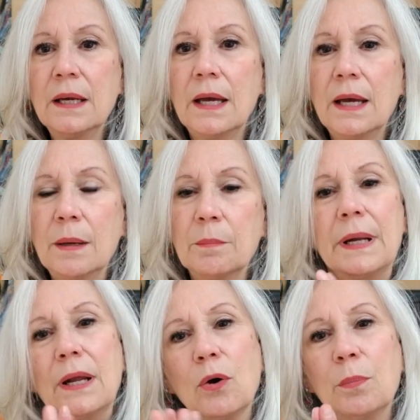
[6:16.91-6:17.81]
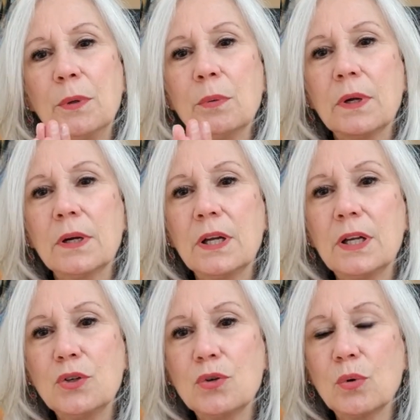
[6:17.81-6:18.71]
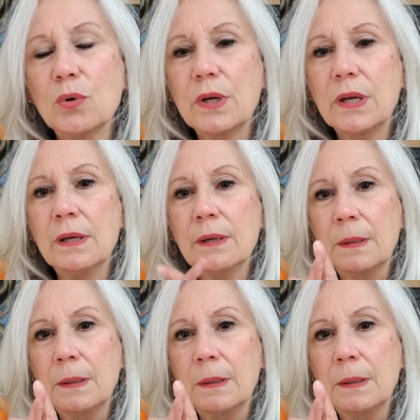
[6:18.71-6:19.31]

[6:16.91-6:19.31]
Um, but I hope you want to enjoy